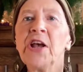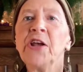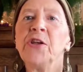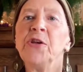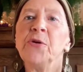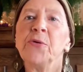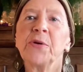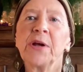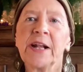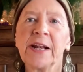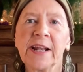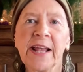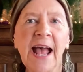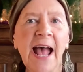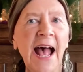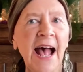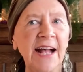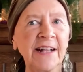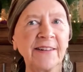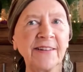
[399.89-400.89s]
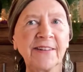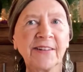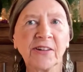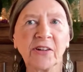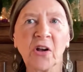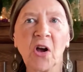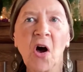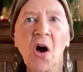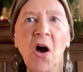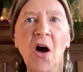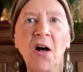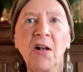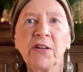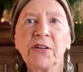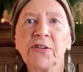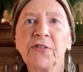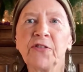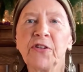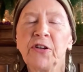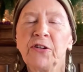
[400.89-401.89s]
You can cast and call
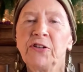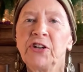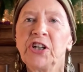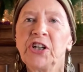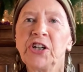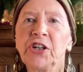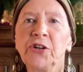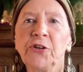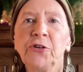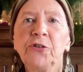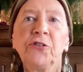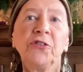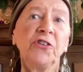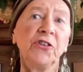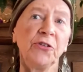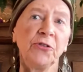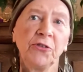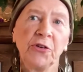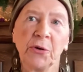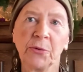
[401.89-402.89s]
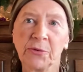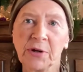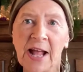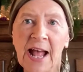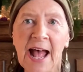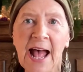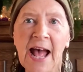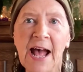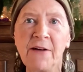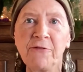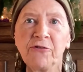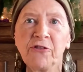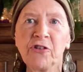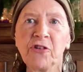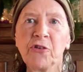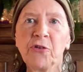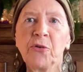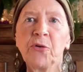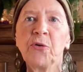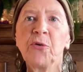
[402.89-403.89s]
if you choose. You don't have
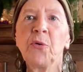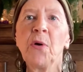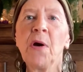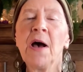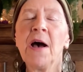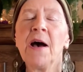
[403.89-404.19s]
to.